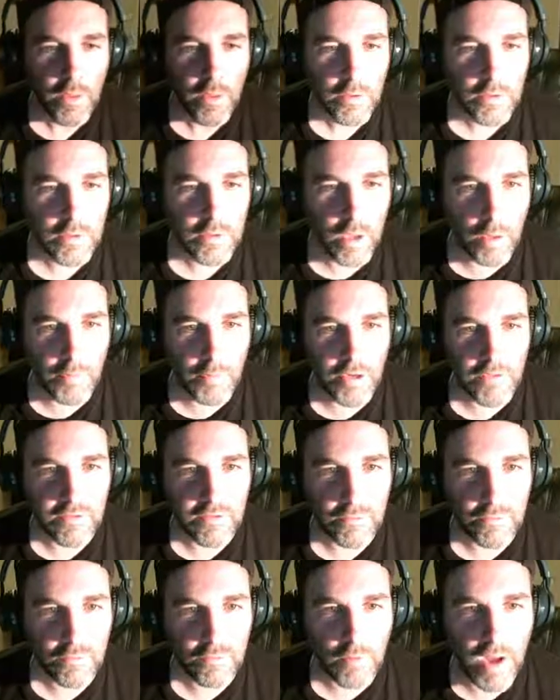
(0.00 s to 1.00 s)
Thumb and a
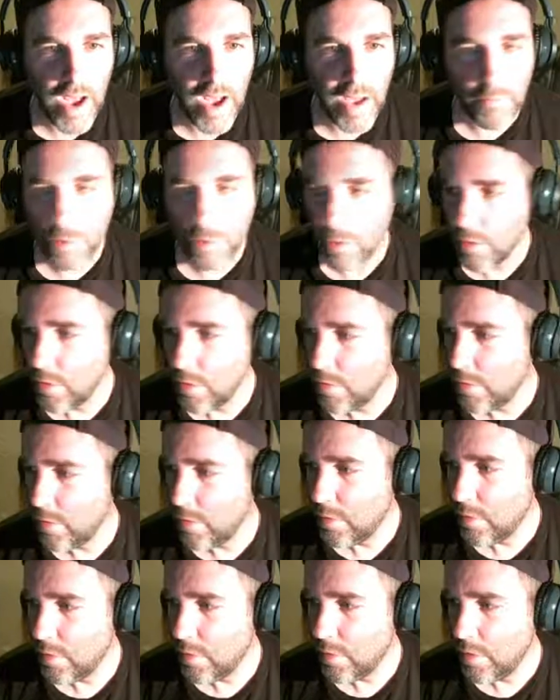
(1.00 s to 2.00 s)
subscribe.
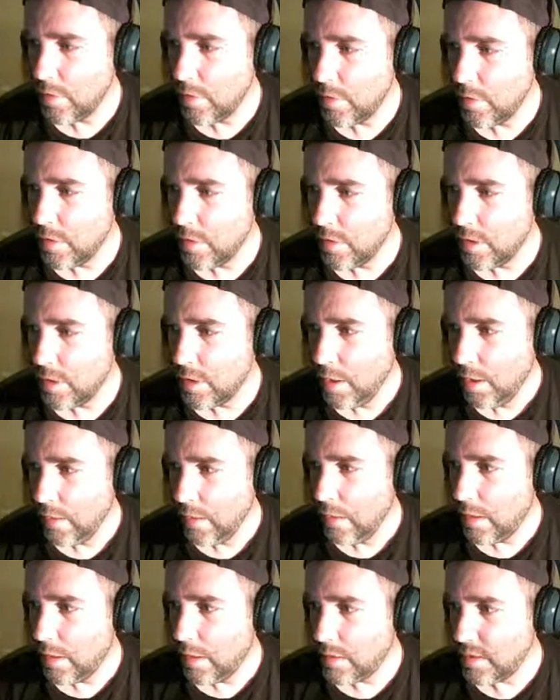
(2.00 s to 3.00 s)
I
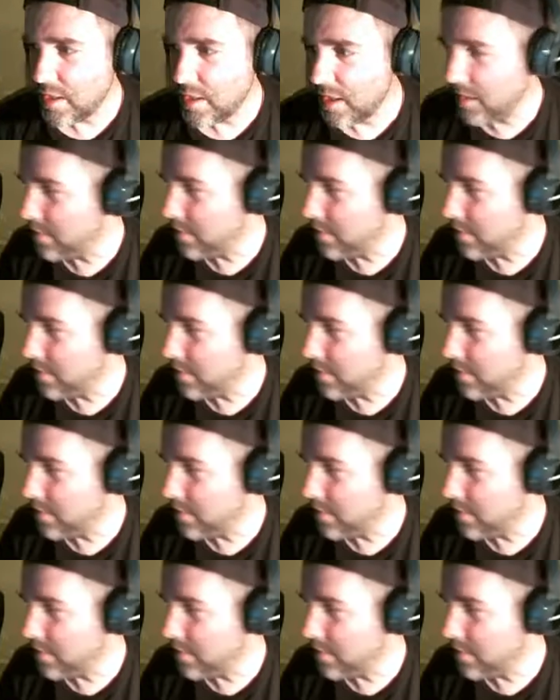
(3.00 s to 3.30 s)
think I hear